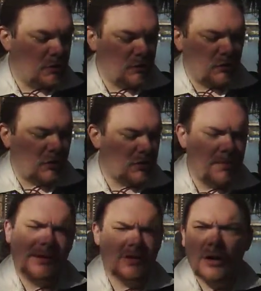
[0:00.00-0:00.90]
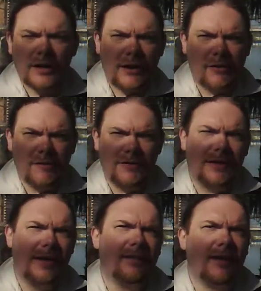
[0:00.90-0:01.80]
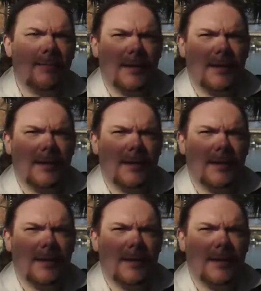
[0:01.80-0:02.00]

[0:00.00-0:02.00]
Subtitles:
There's such a big target area of the keys.